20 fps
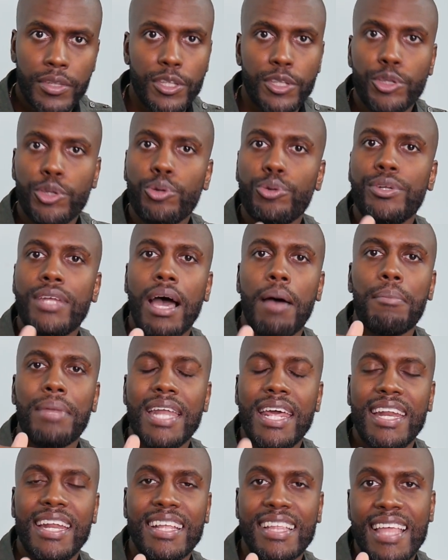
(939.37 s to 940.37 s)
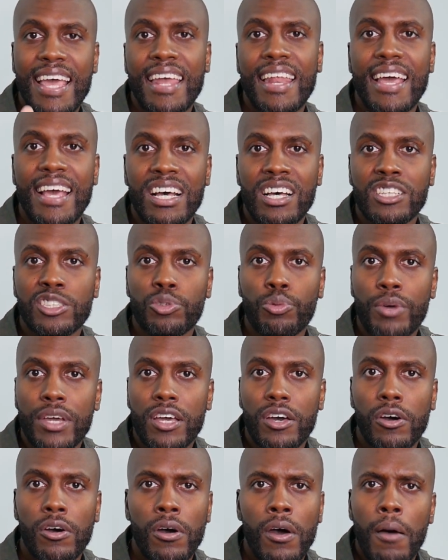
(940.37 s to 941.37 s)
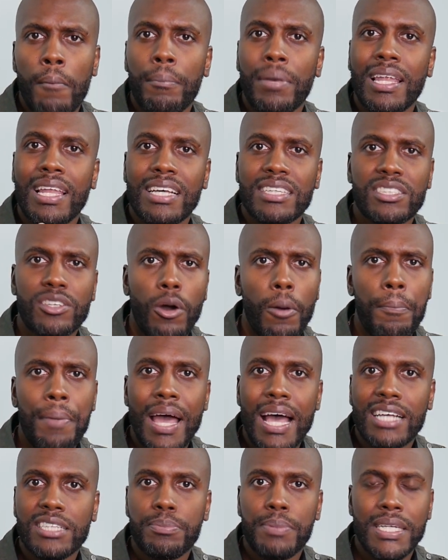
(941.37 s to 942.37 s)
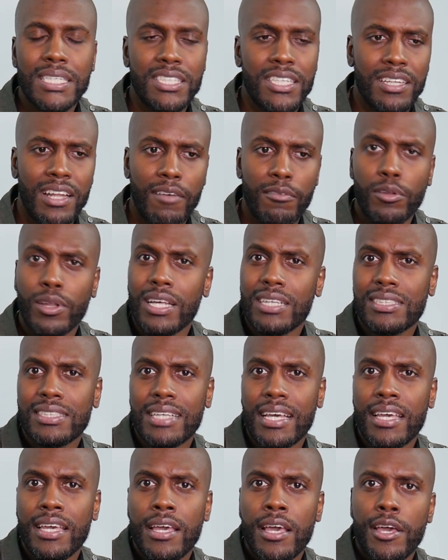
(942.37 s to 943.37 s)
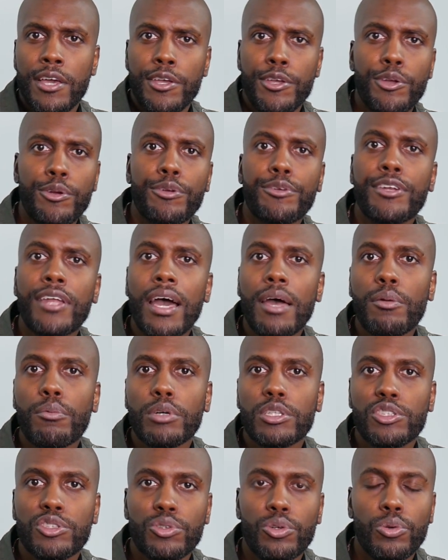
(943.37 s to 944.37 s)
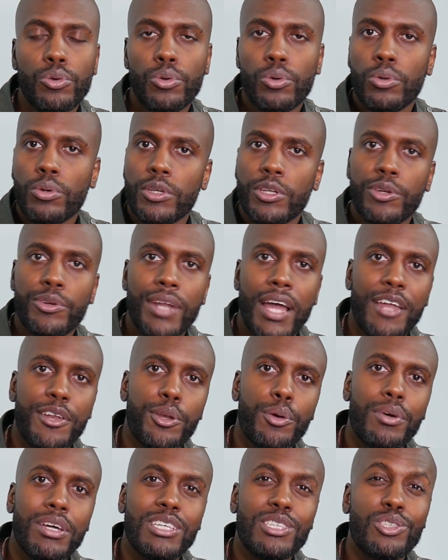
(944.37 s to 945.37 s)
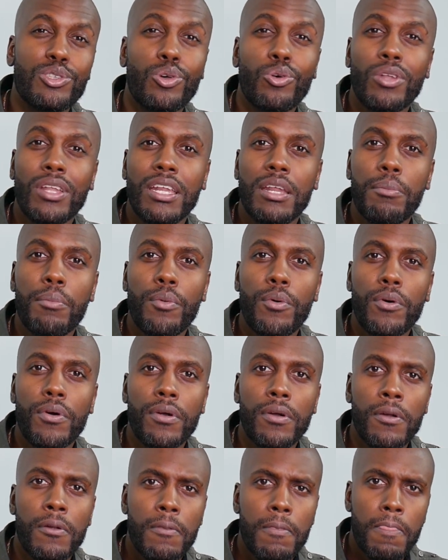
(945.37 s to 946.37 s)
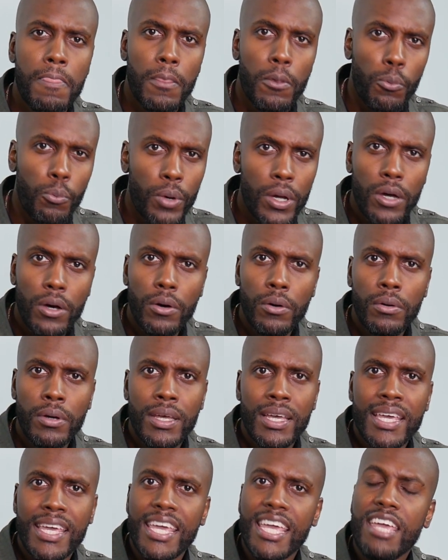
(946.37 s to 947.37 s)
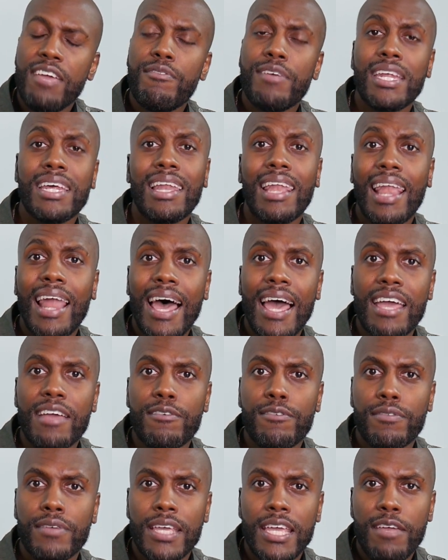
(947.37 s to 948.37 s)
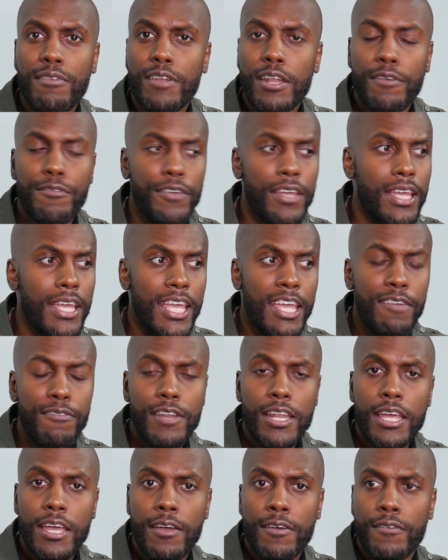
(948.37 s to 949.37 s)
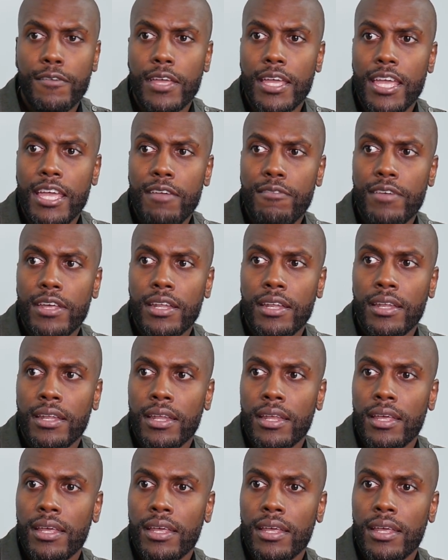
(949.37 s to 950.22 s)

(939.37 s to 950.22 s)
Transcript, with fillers: you dominated that as well but let's go past phd level let's say you're done with school you're not doing school anymore well, even in life, even if even if even